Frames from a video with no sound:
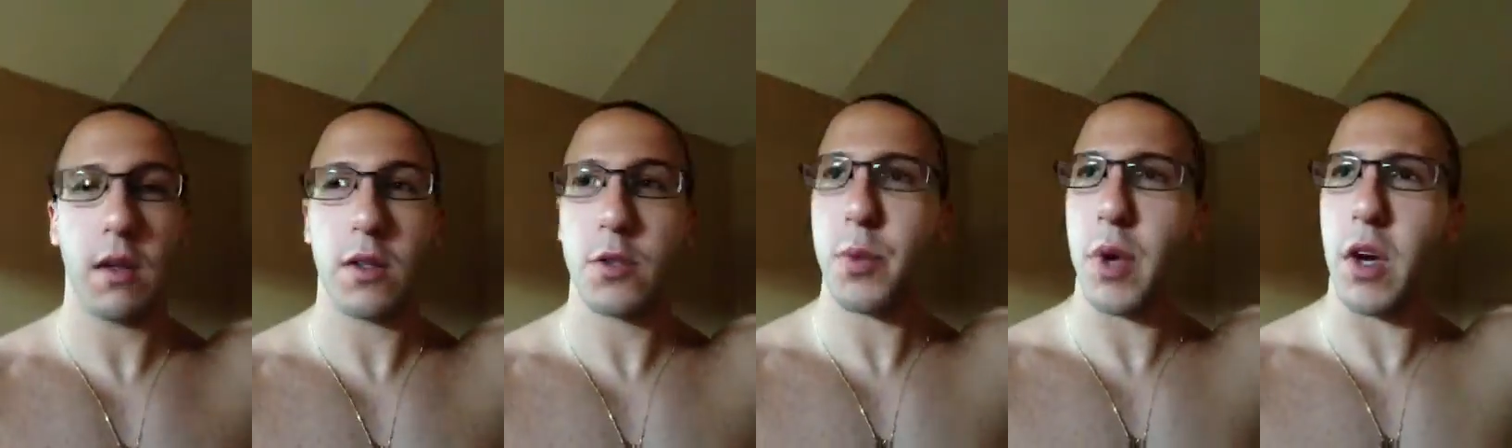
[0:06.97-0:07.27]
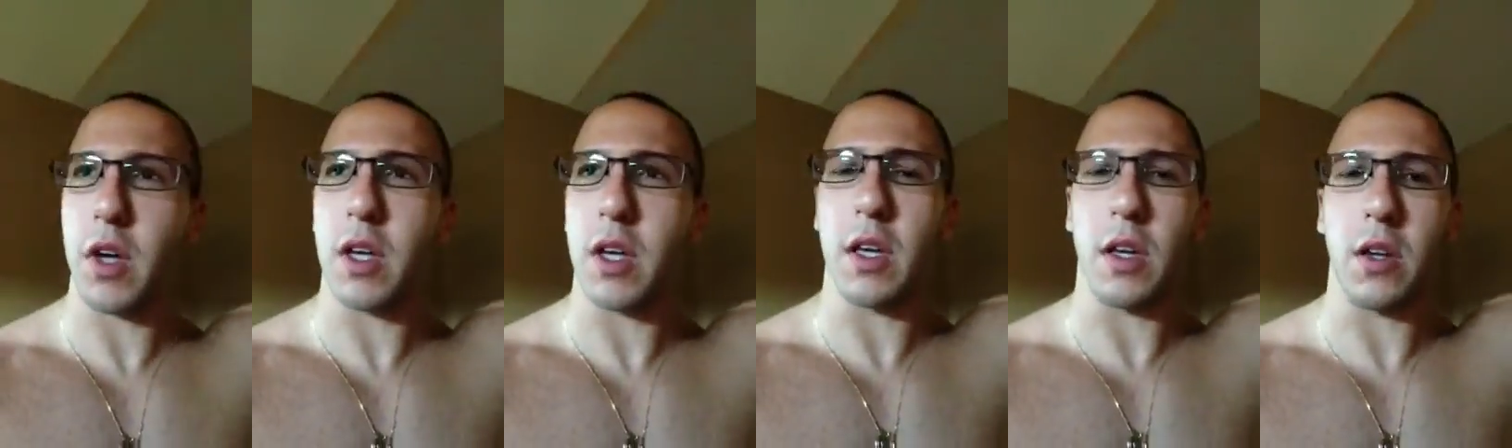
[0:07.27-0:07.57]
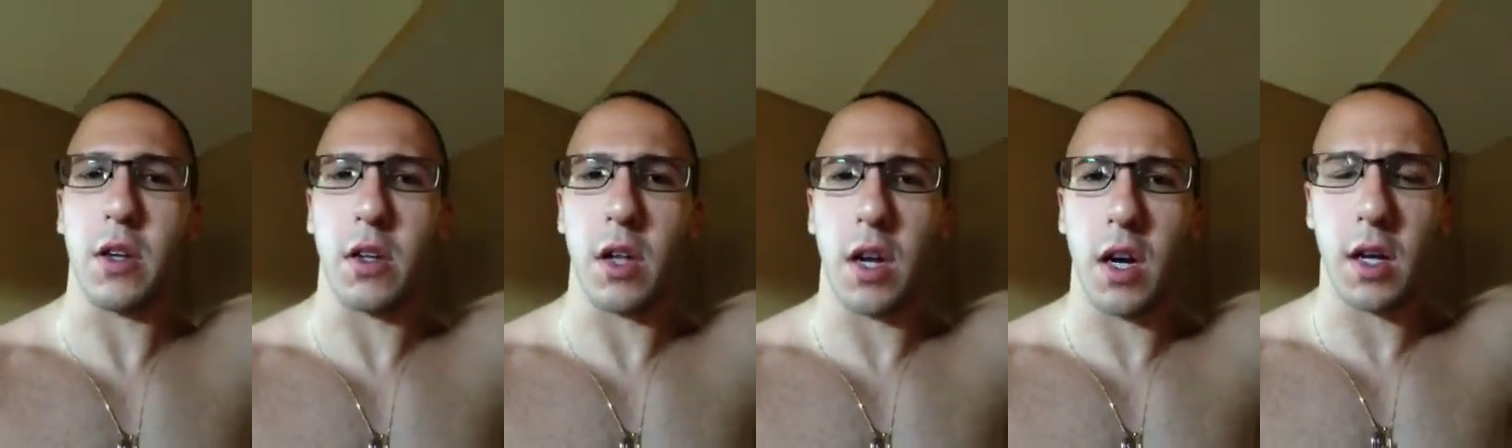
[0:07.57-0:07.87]
It's about
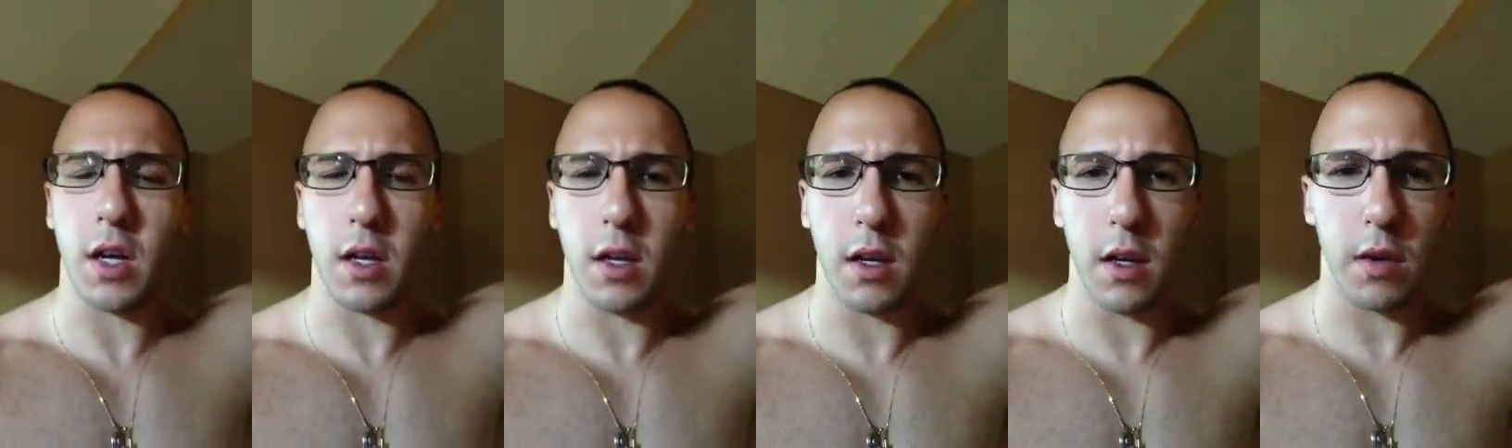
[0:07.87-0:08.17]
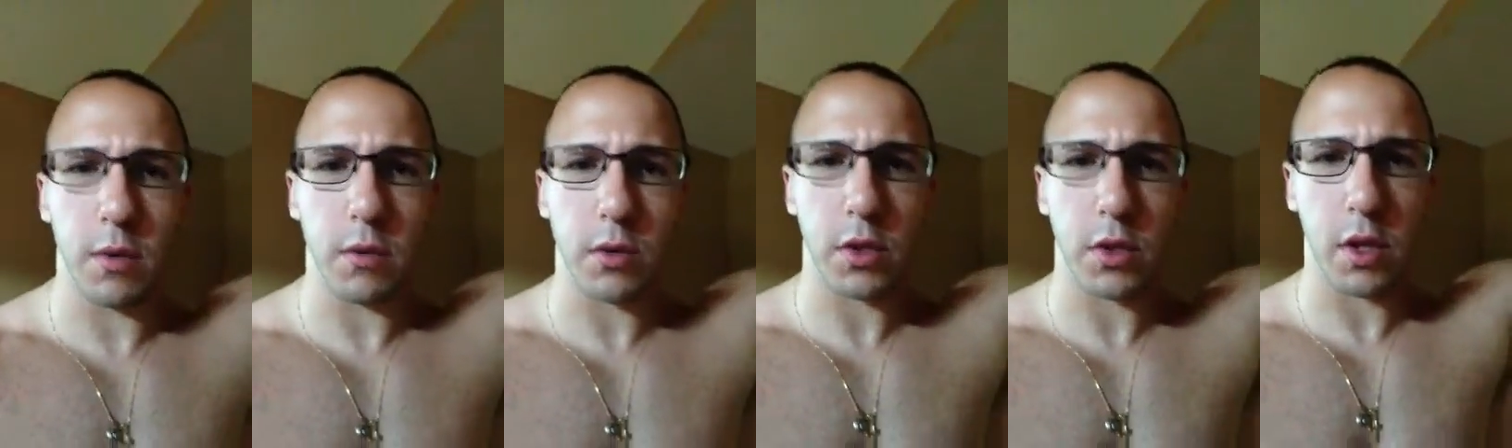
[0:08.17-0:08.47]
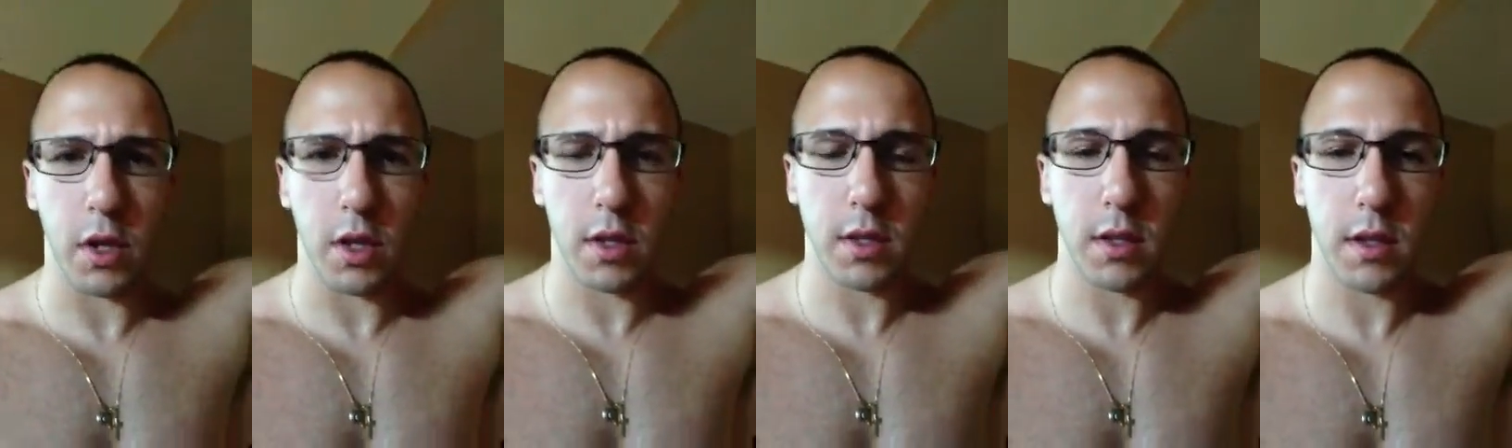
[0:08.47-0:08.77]
8 o'clock here in
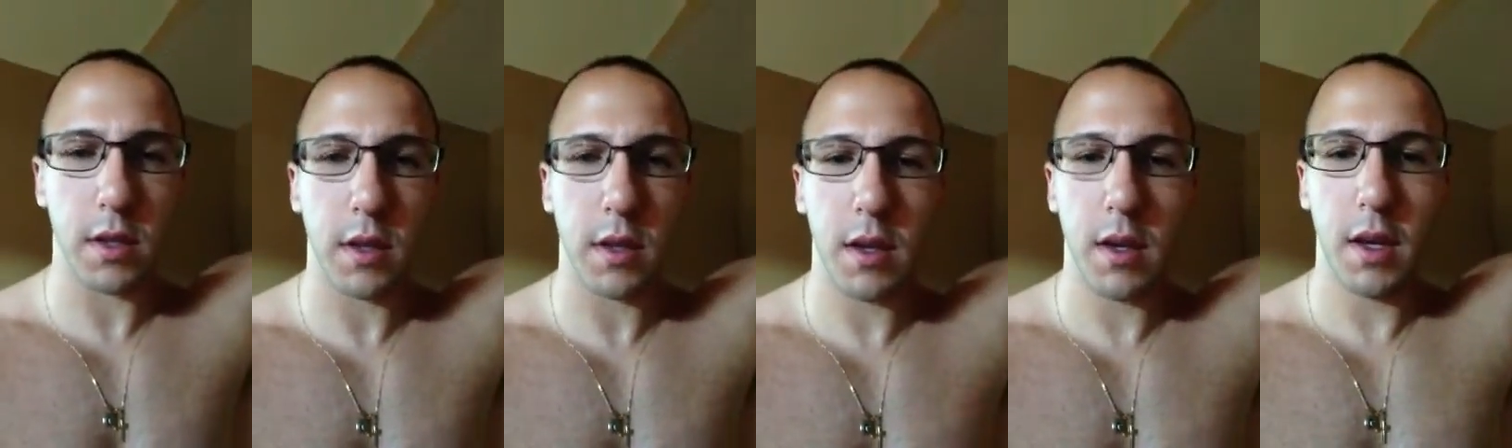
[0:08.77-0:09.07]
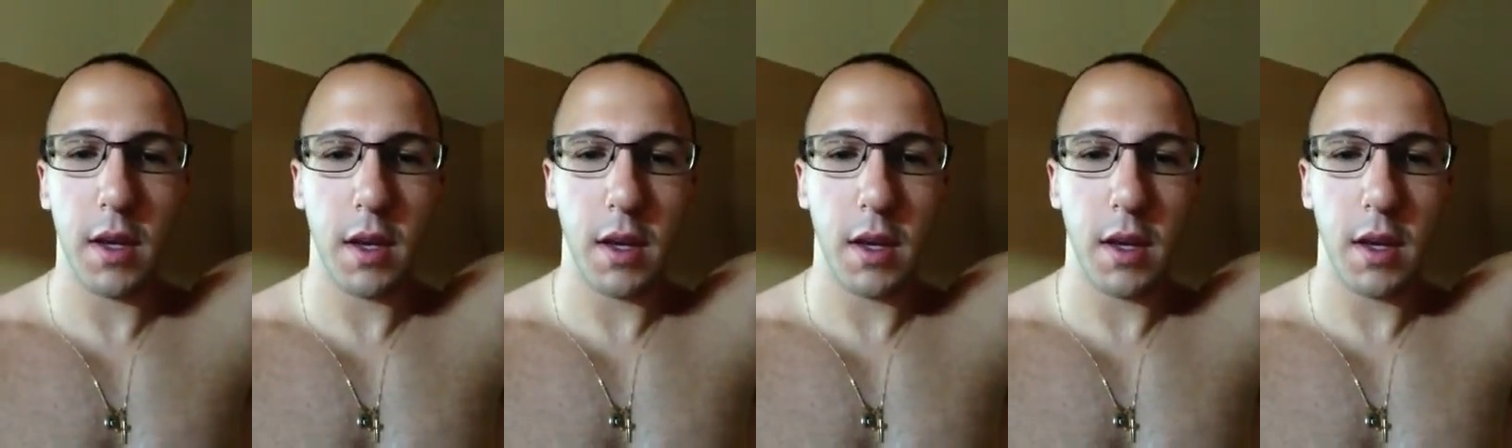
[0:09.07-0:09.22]
Wisconsin.